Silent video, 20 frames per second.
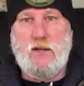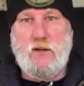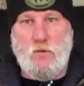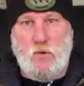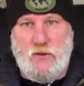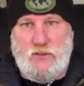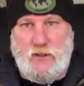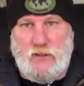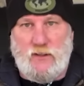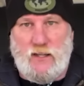
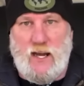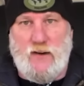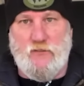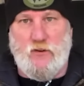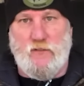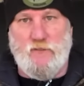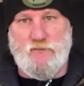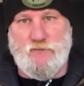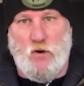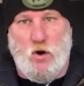with the
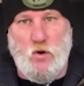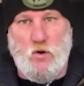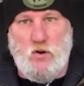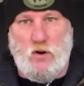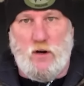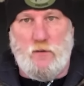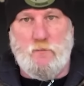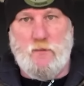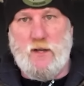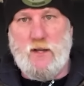lever and
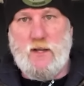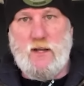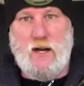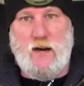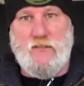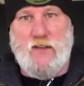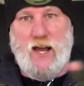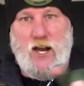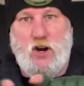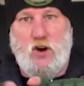fulcrum
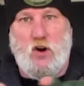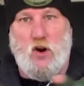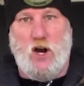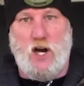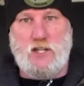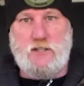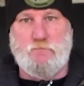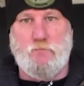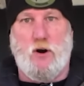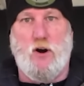of that
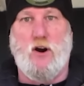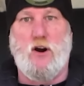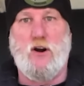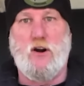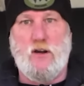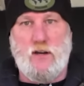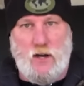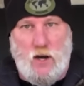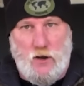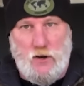
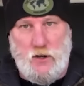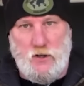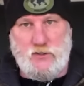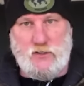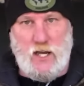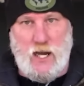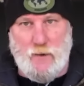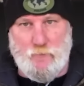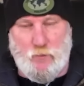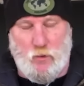crossbar on those
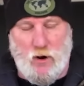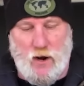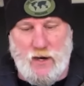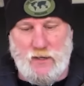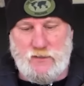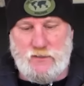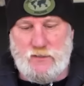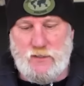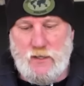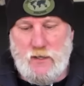
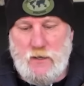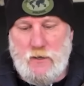uprights.